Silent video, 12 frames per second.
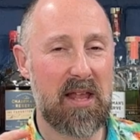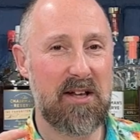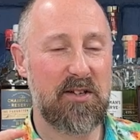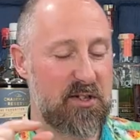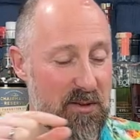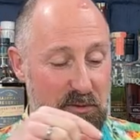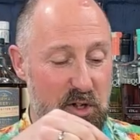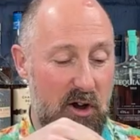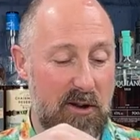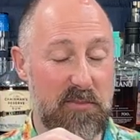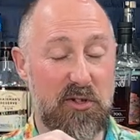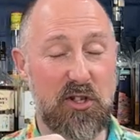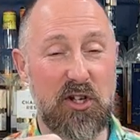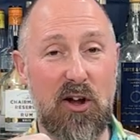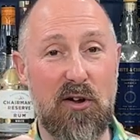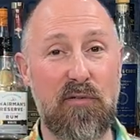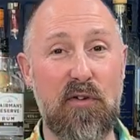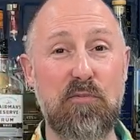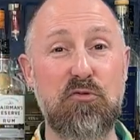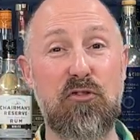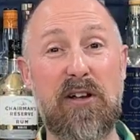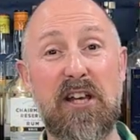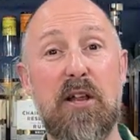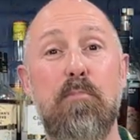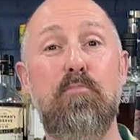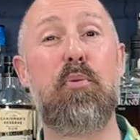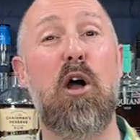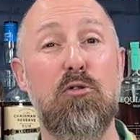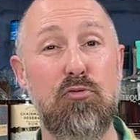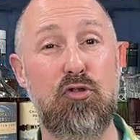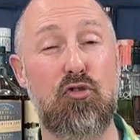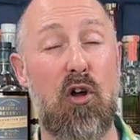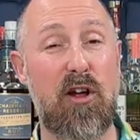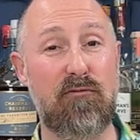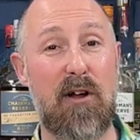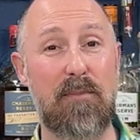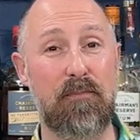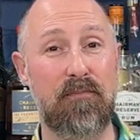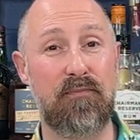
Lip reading: Sometimes, you know, if I'm drinking a bone dry rum,